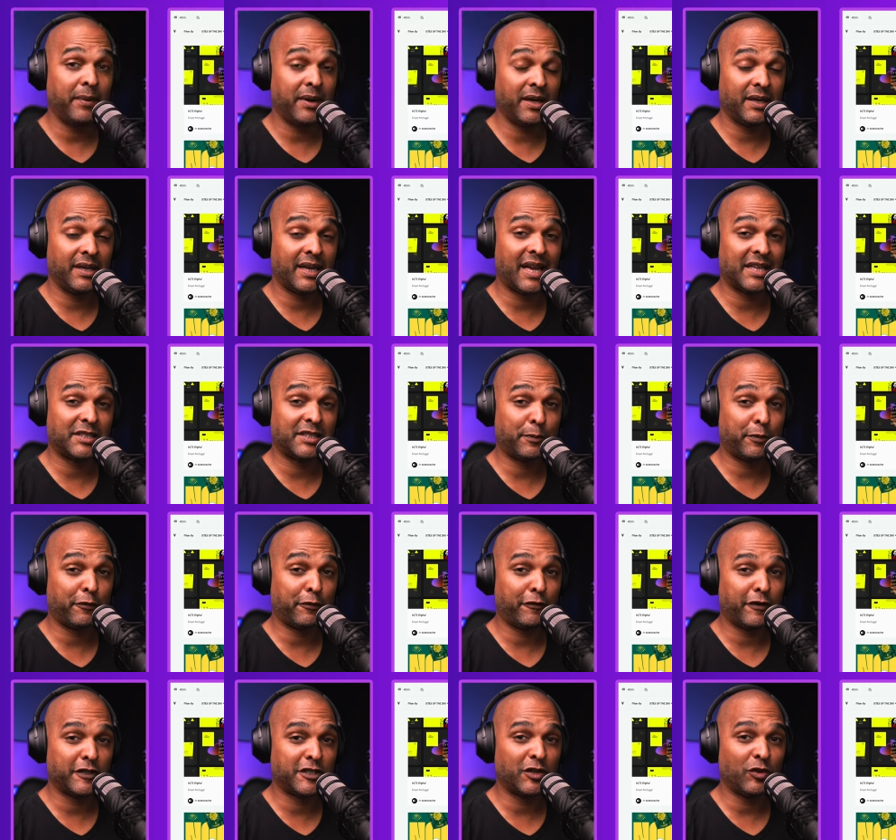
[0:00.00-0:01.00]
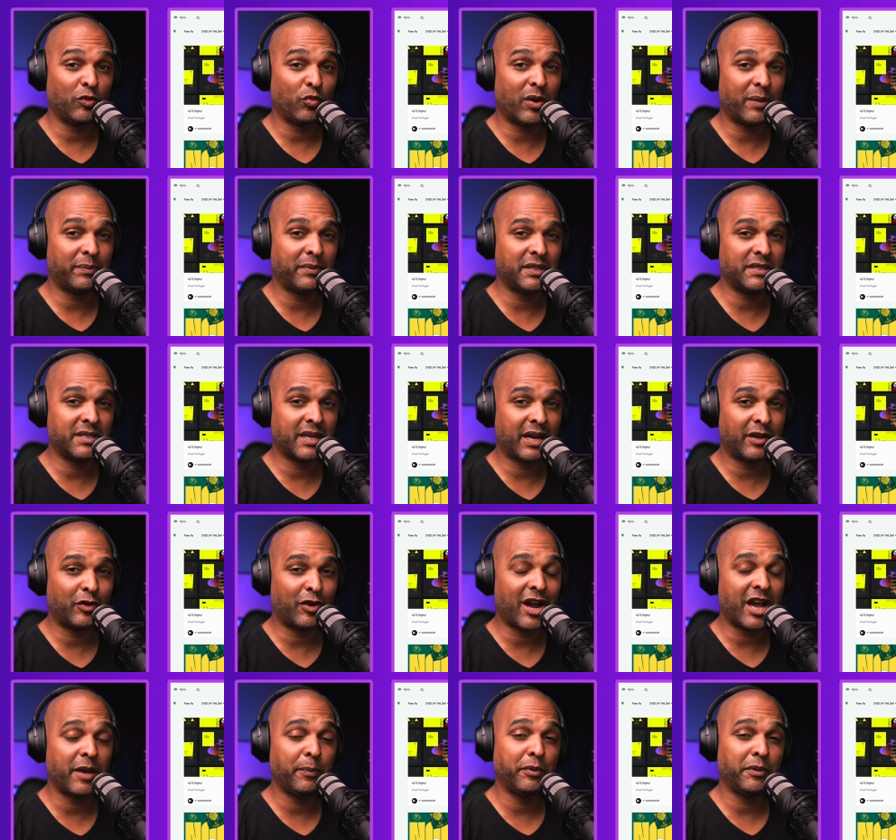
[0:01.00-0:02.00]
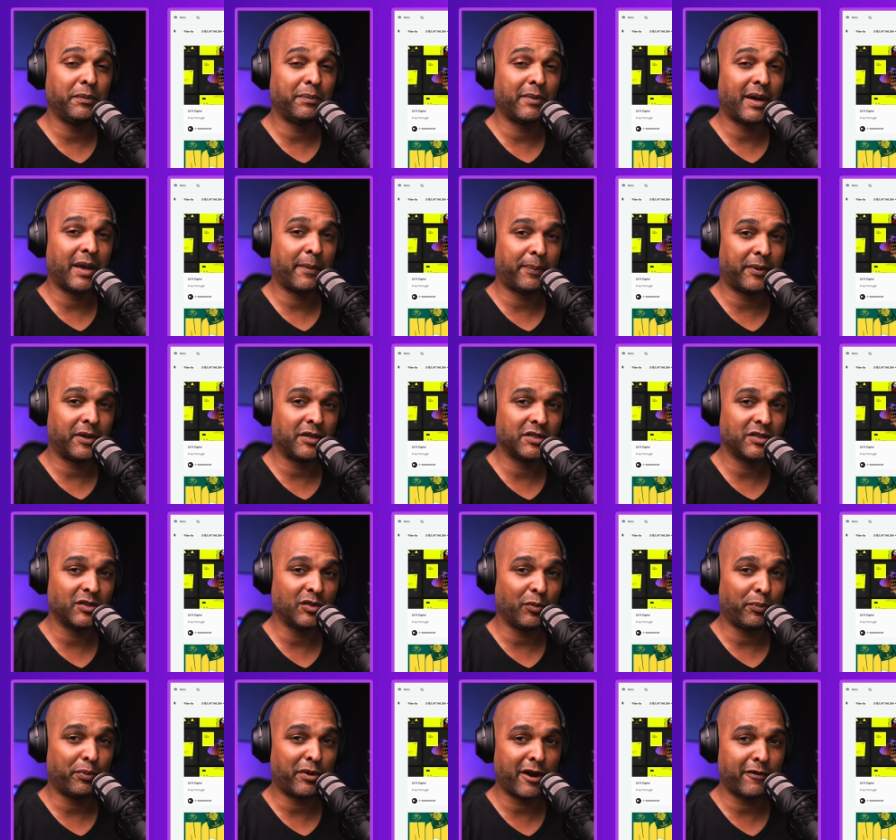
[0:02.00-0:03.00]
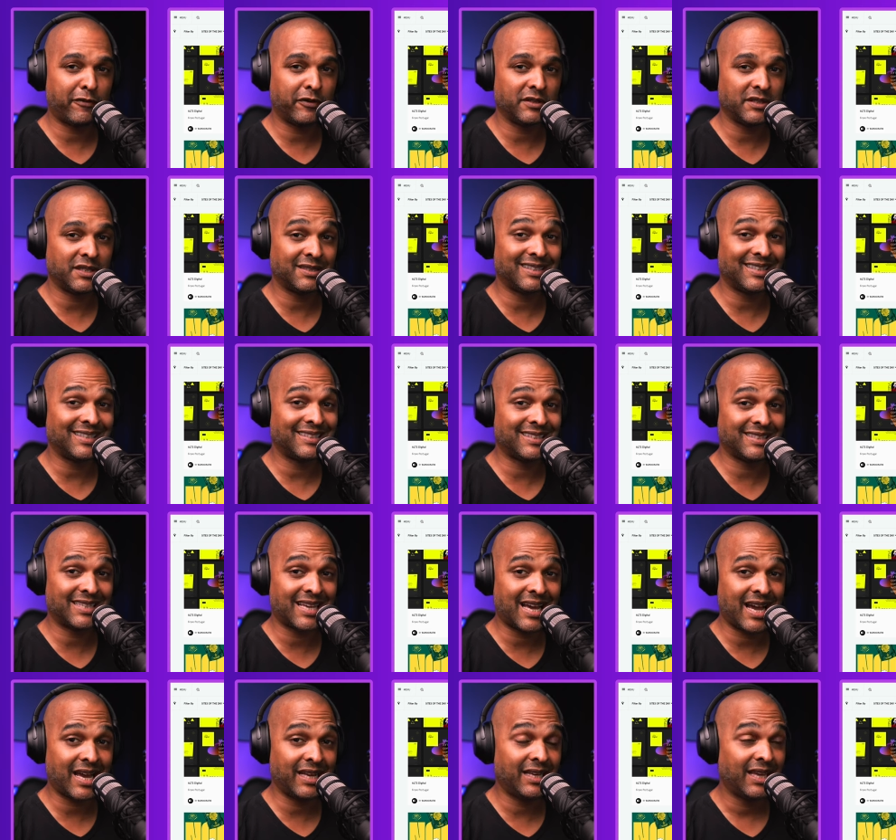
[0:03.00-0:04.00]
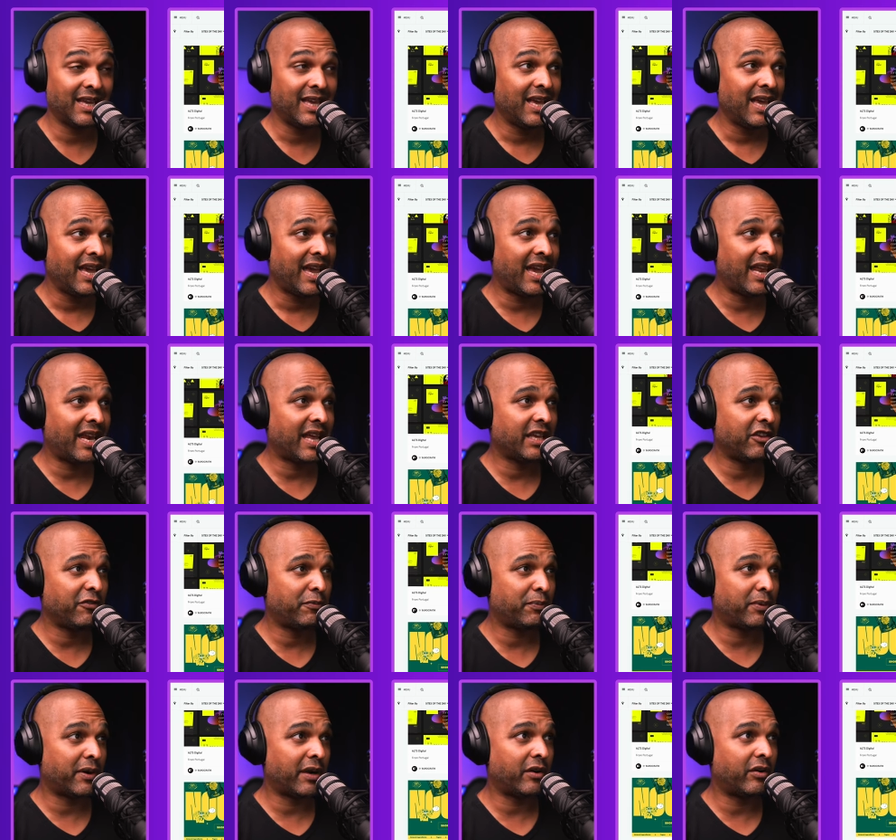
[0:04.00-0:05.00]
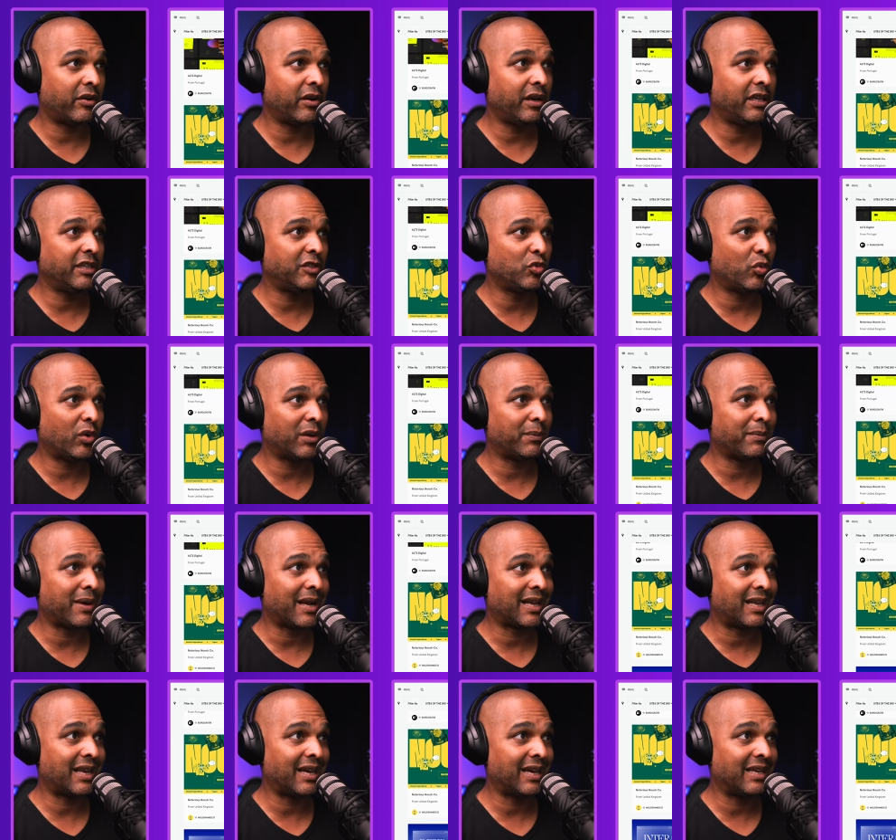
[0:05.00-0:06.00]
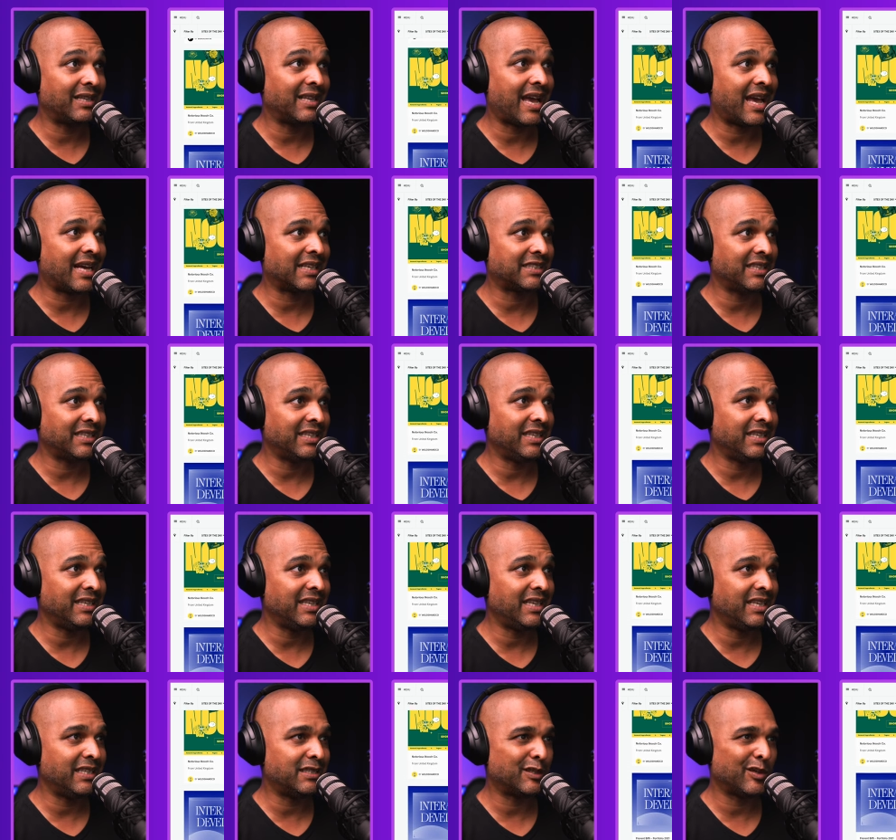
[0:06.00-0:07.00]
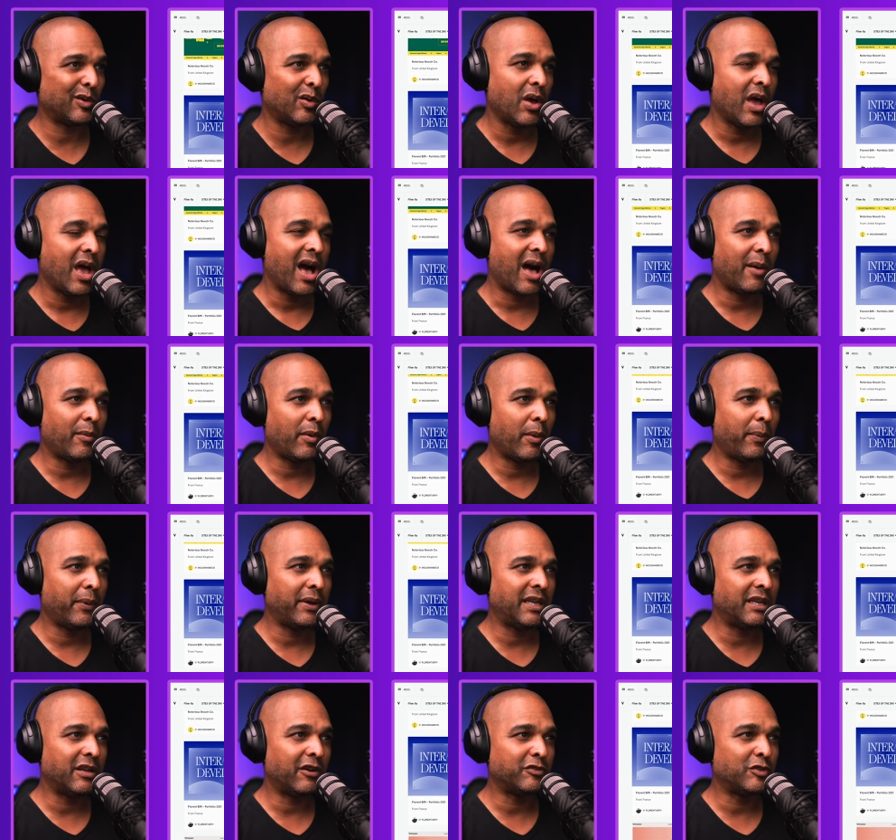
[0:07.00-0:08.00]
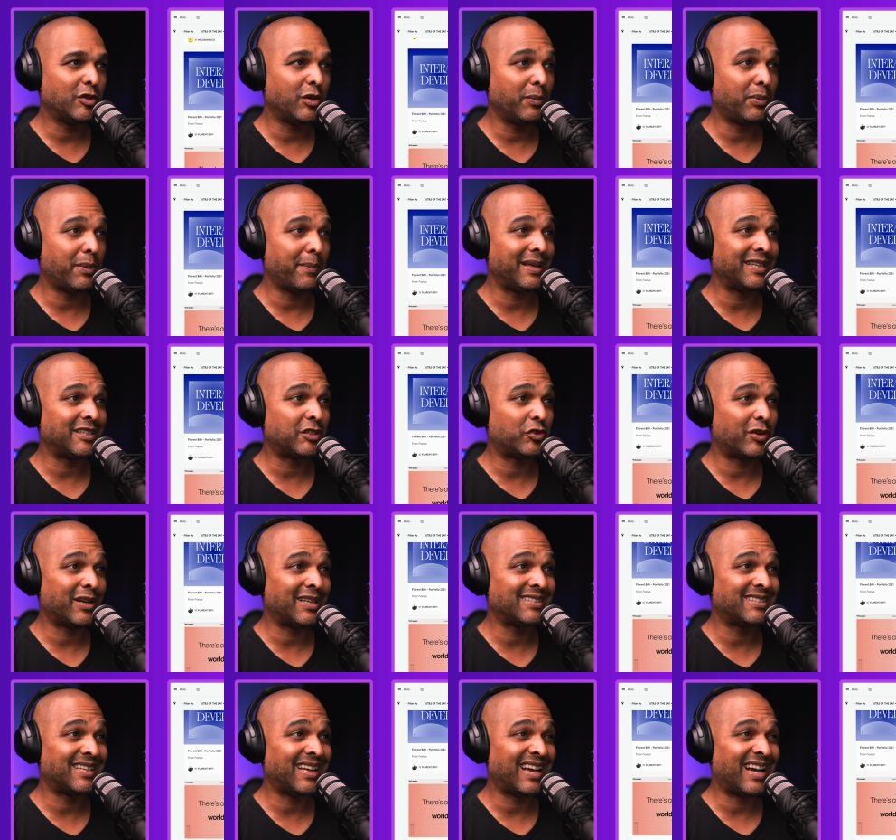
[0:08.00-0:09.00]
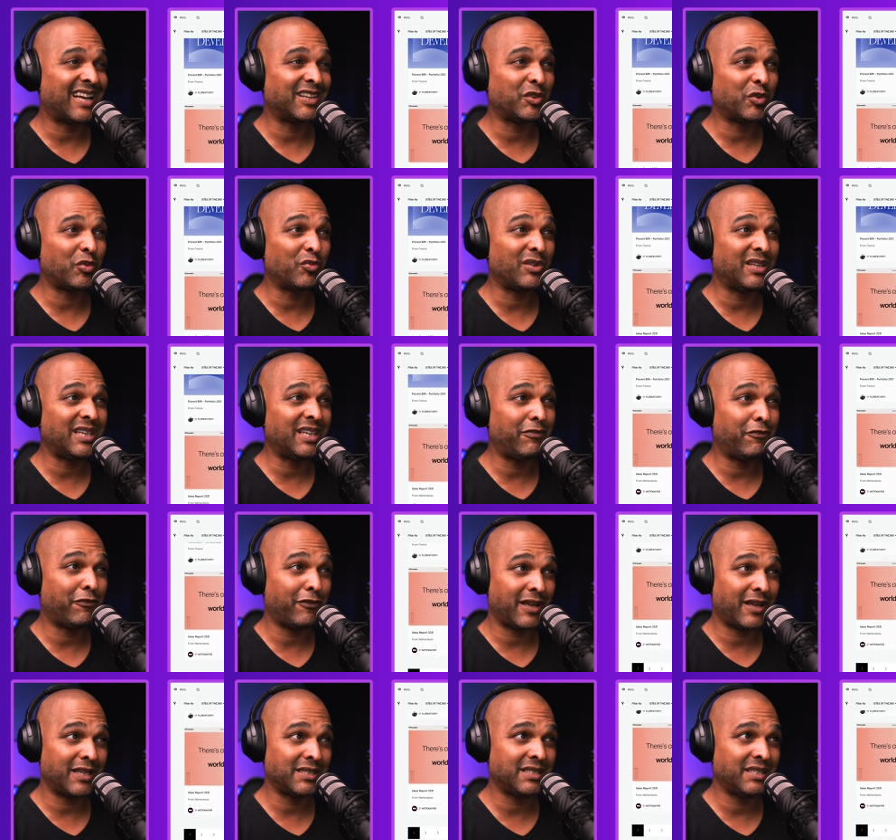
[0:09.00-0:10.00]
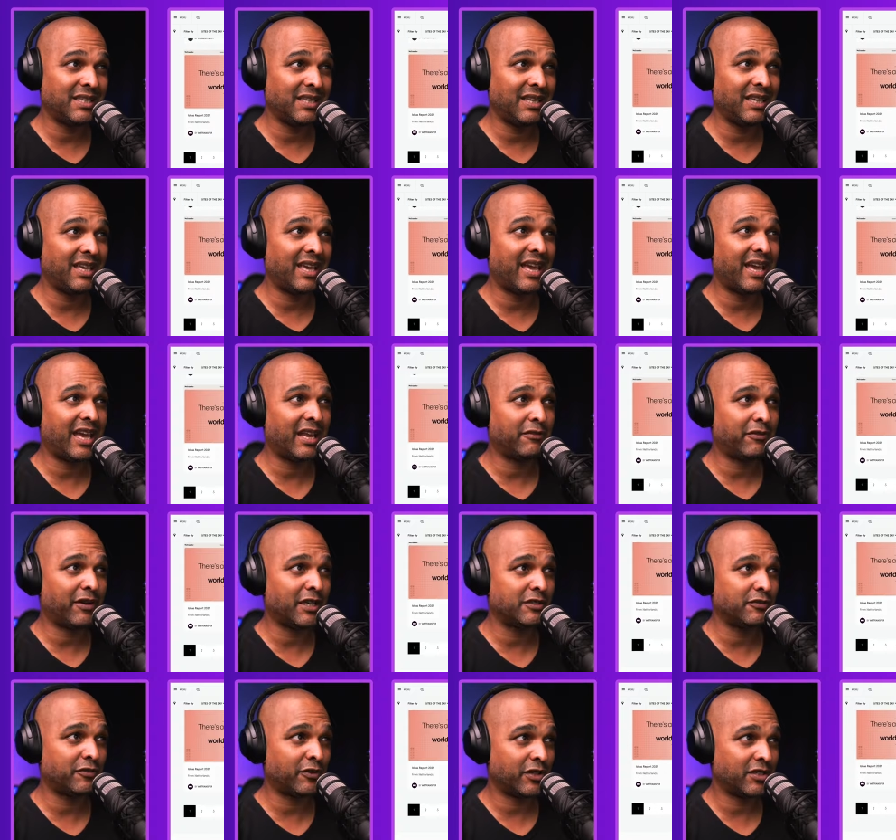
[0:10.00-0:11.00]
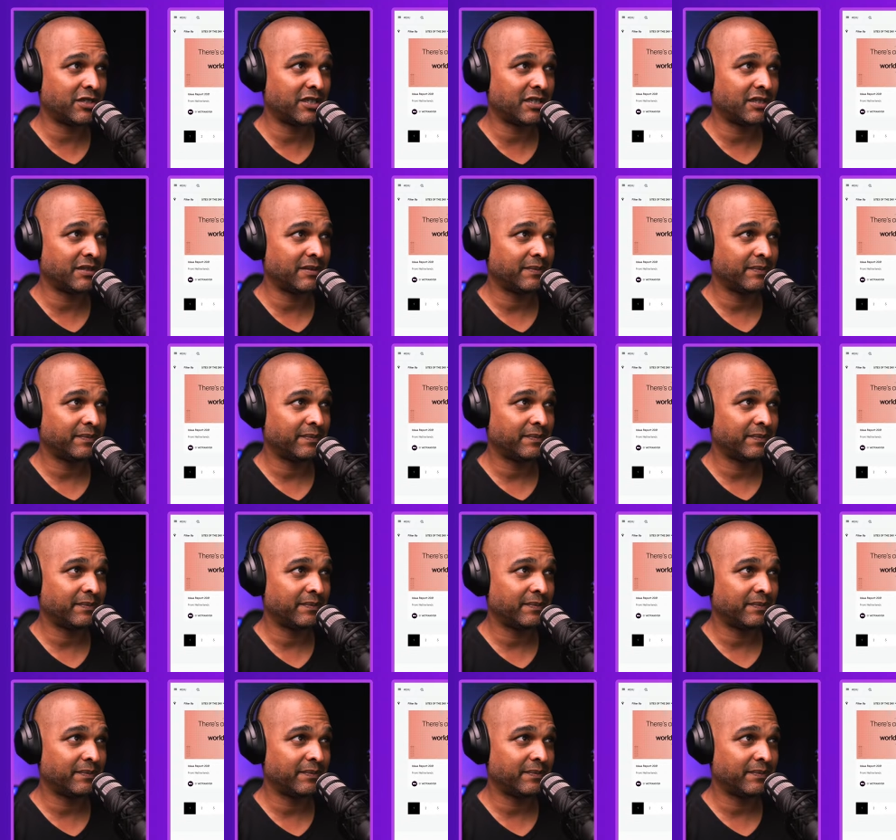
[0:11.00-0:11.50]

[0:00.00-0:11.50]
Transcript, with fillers: But as a professional web designer, I put my personal preferences aside and I give priority to what my client actually needs. So I'm open enough to implement trends that I don't really fancy and vice versa.